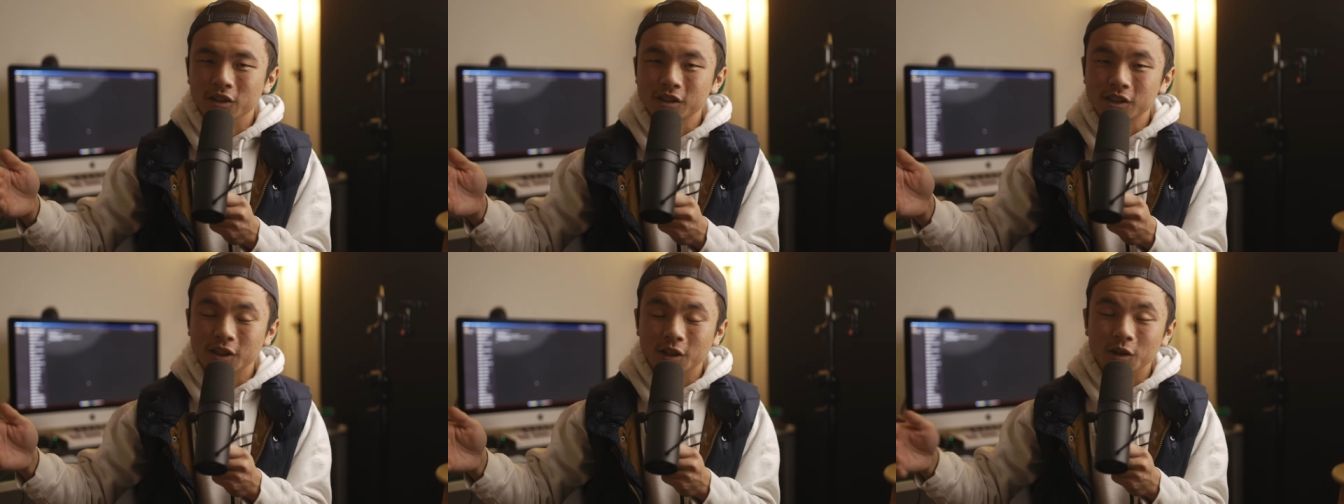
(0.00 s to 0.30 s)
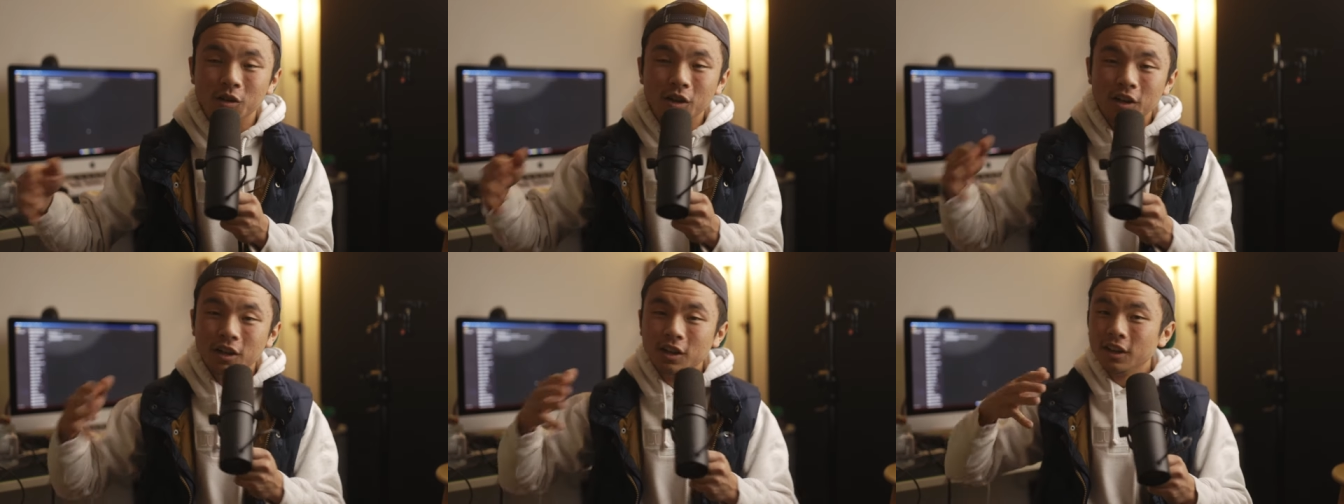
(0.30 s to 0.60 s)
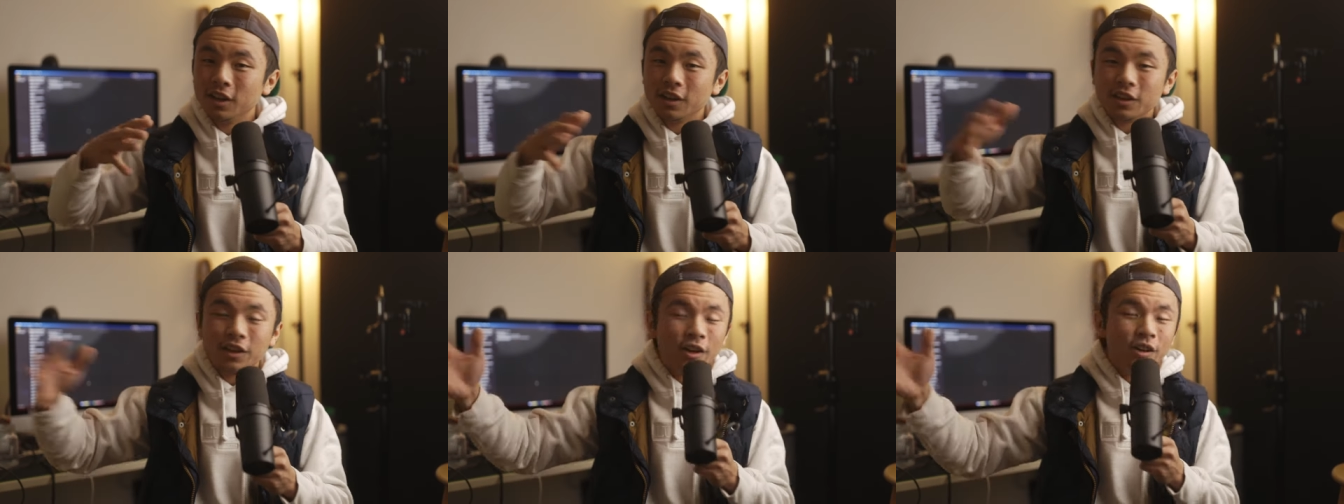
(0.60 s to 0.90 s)
So
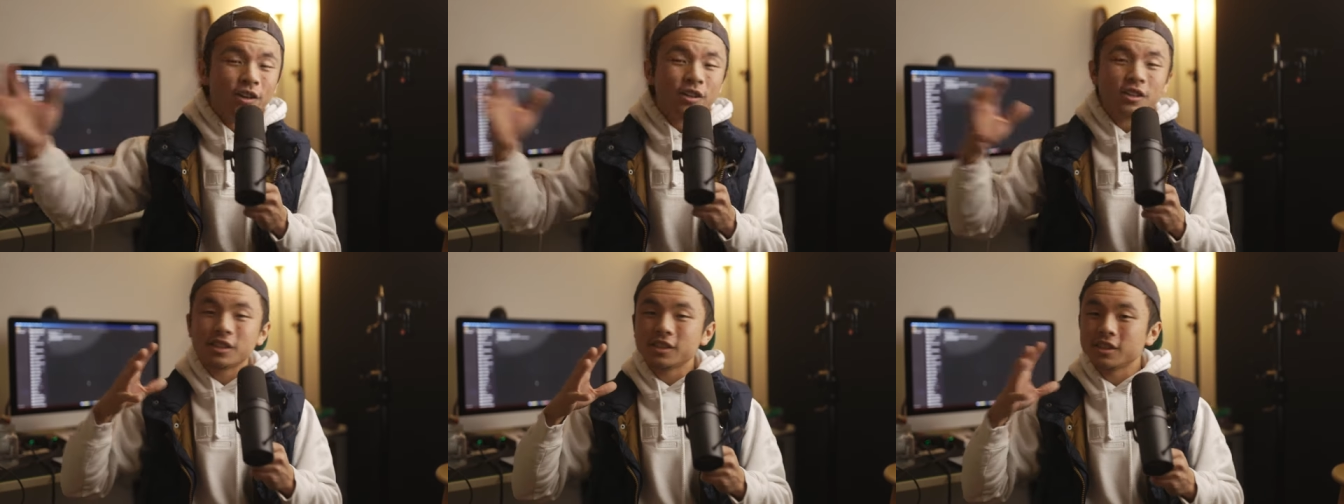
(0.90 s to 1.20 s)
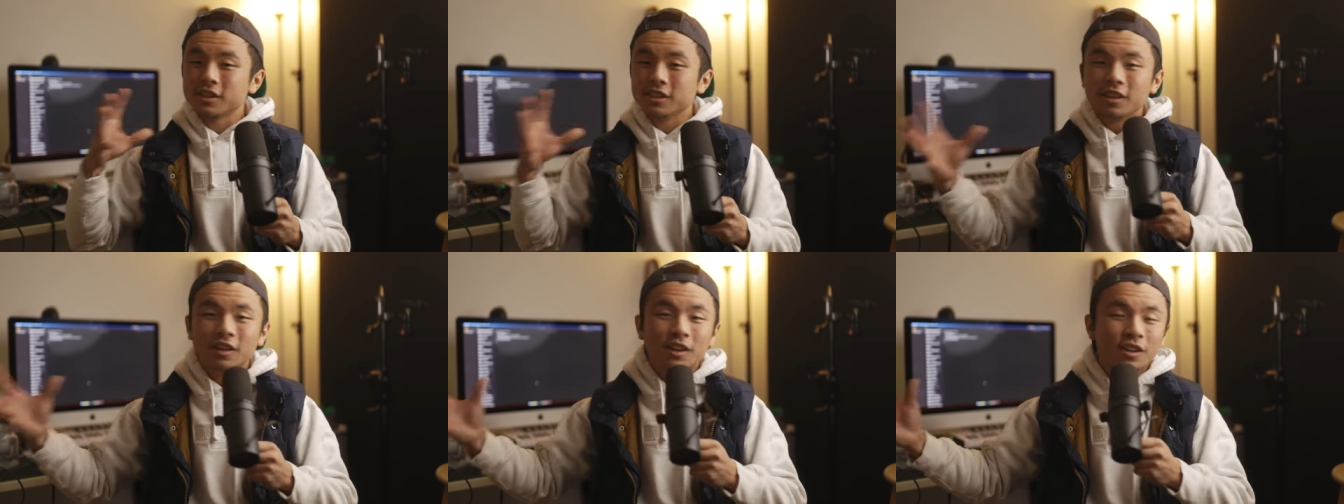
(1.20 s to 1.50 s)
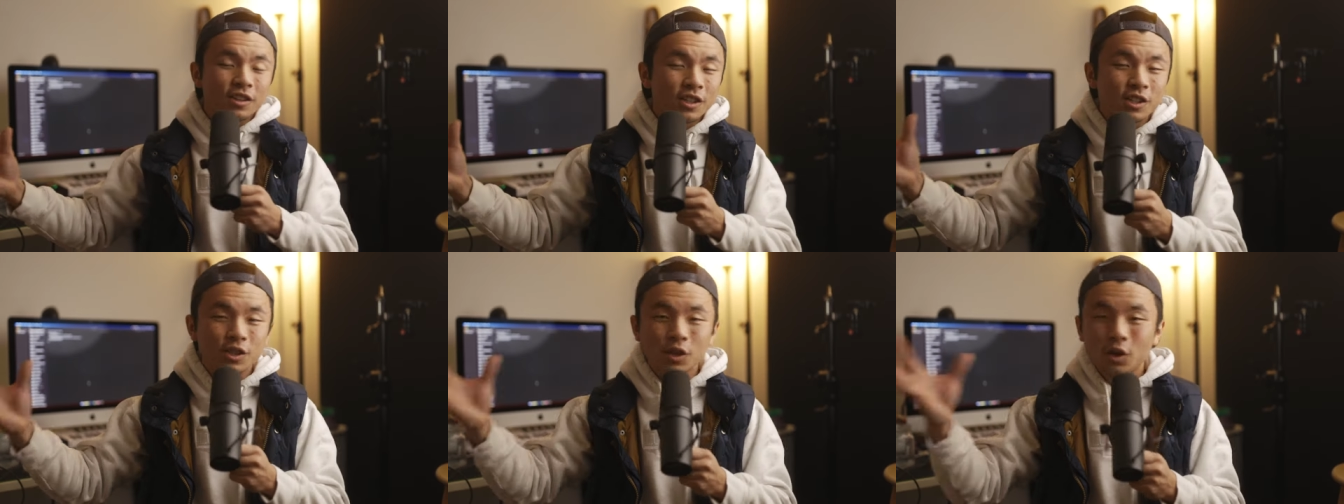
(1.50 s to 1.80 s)
there's
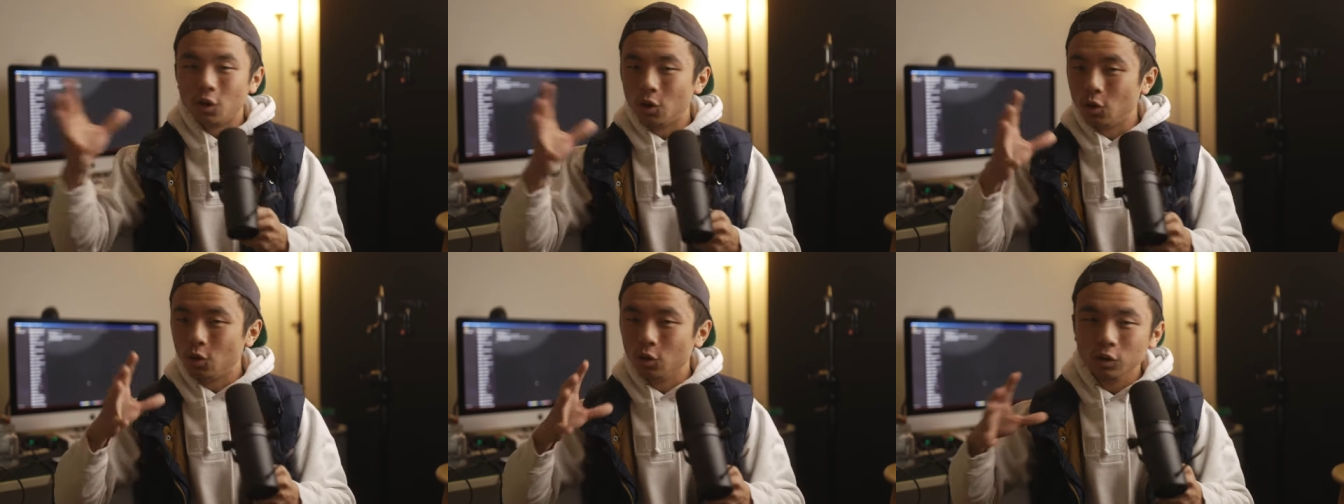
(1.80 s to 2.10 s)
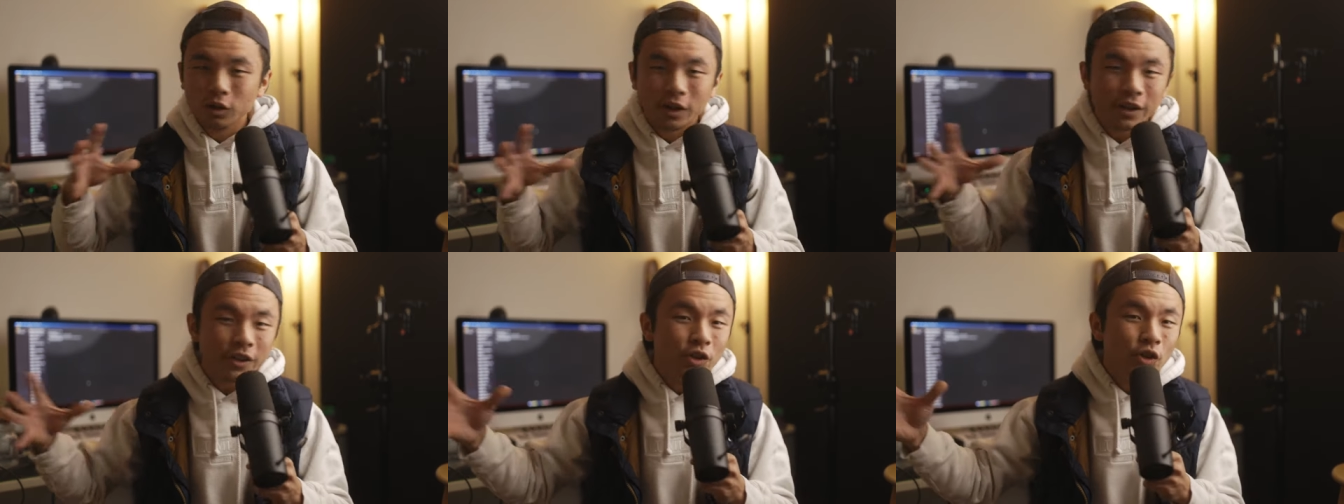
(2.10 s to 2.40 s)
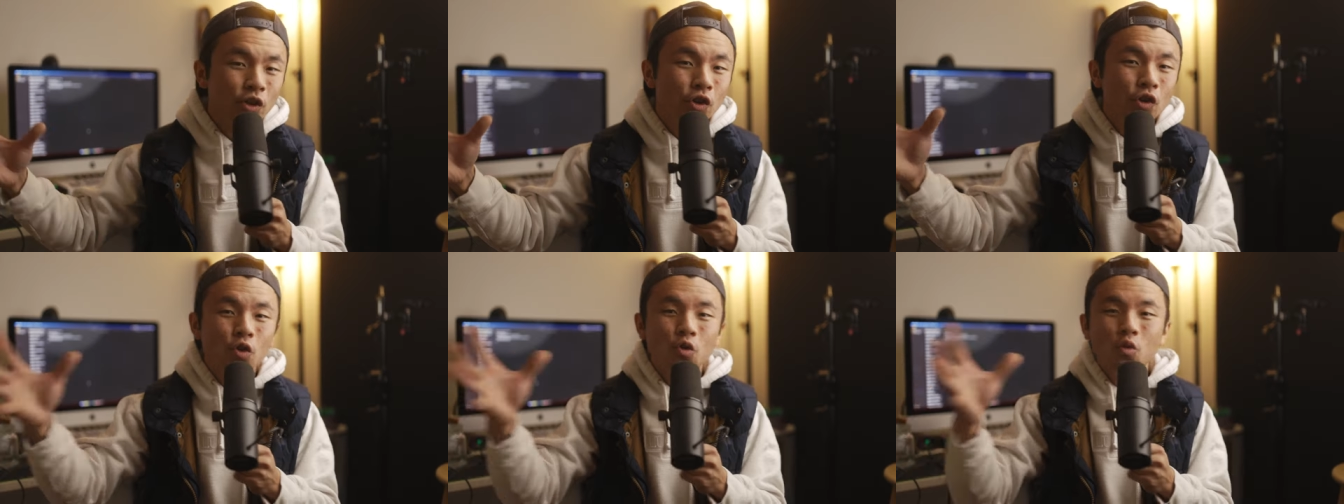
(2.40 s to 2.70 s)
this whole like
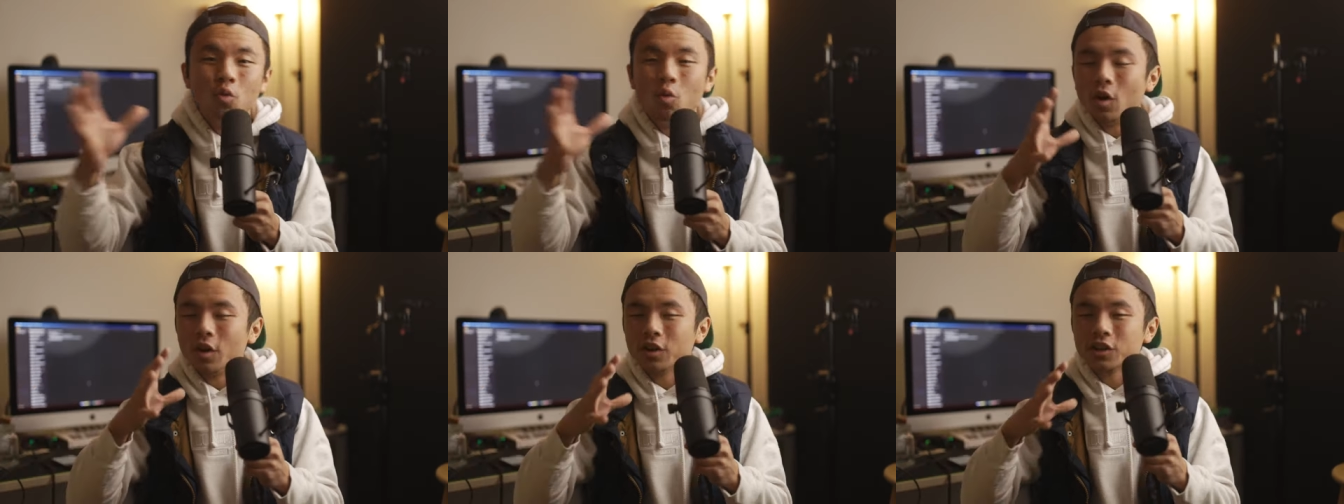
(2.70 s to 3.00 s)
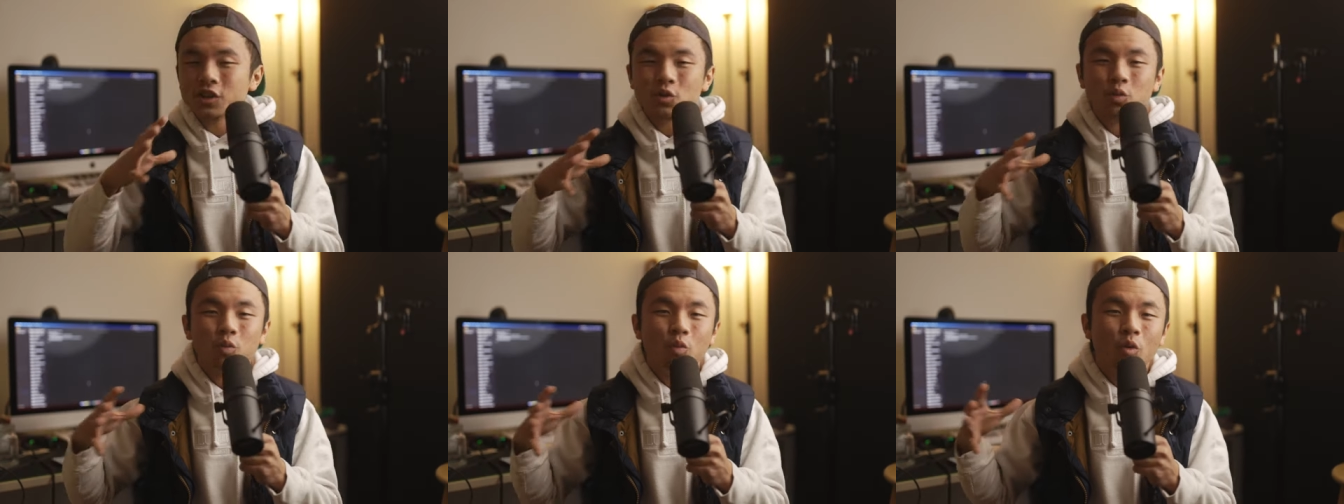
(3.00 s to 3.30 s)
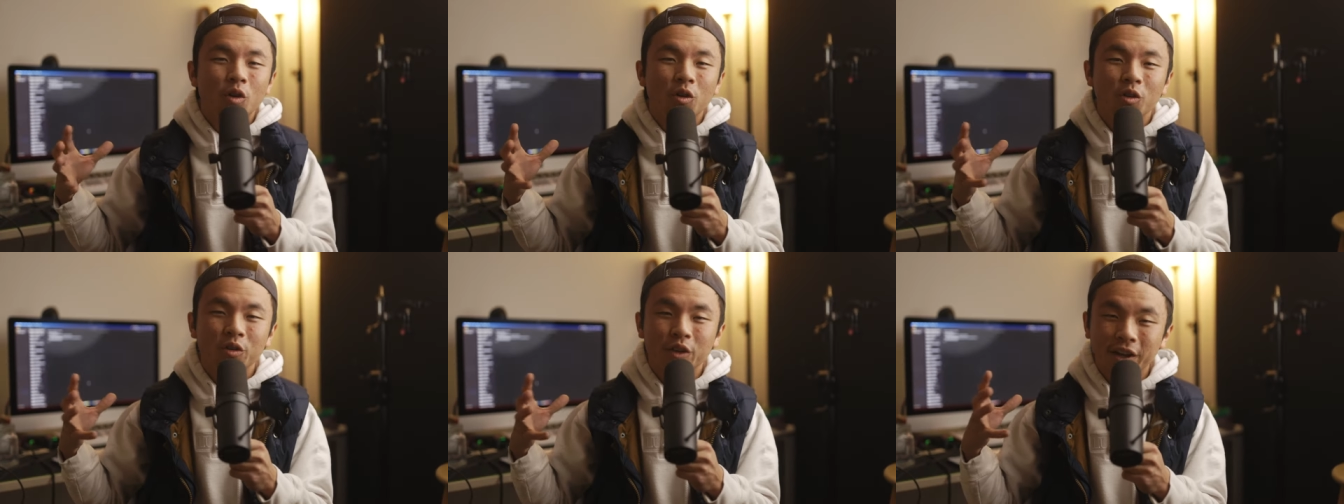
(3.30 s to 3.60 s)
nuanced
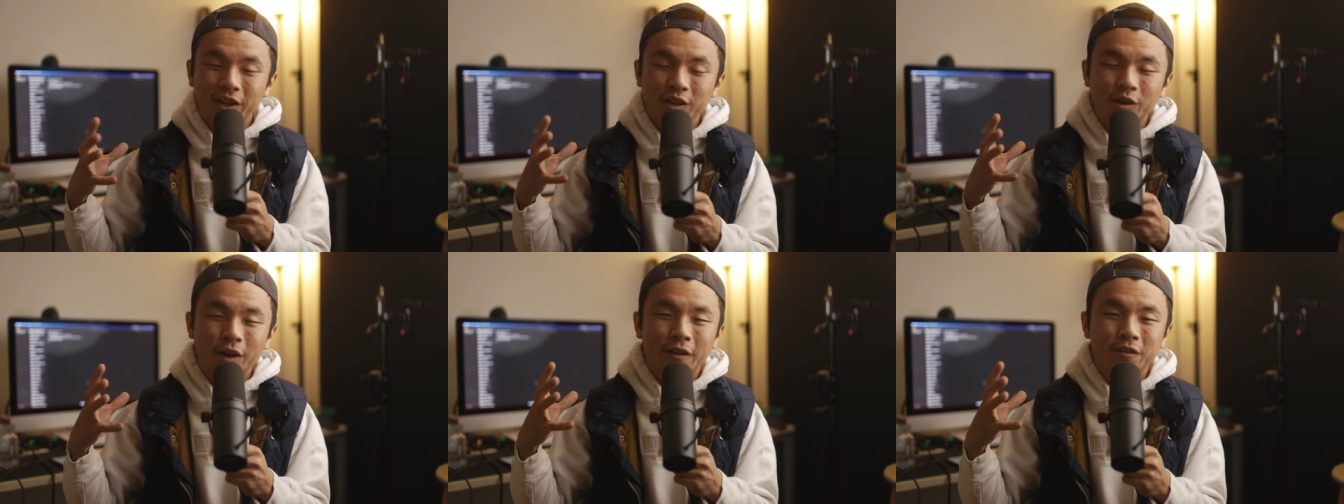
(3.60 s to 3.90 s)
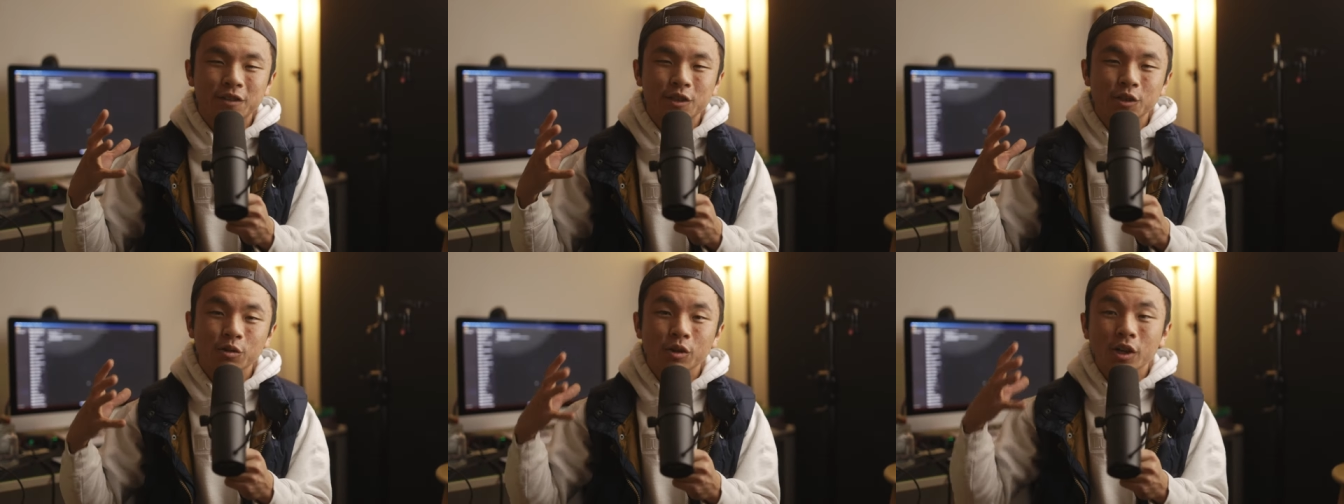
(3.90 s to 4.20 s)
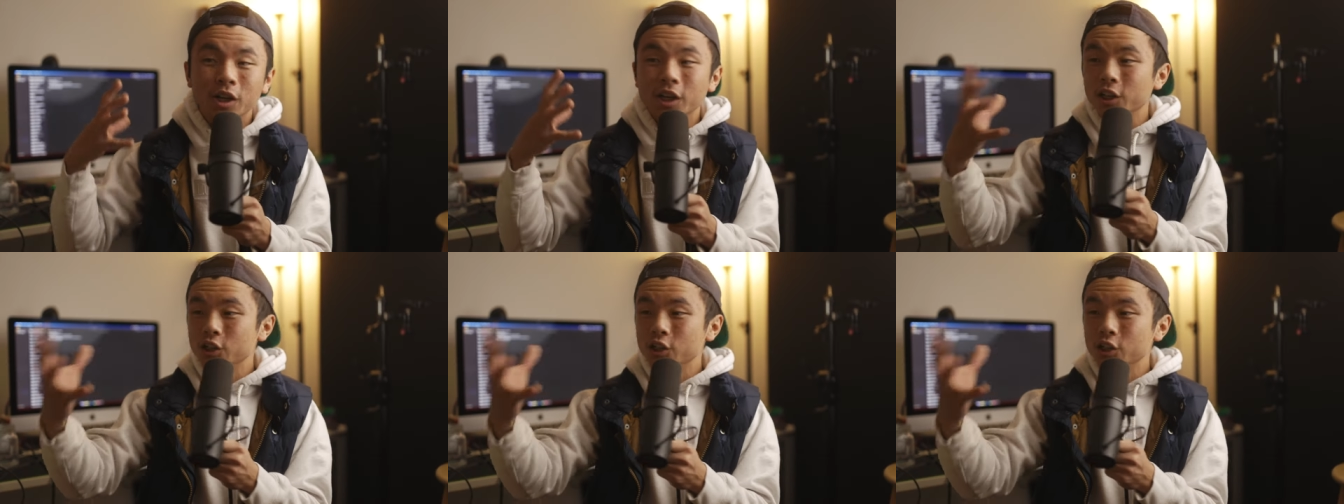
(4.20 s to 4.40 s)
world that you have to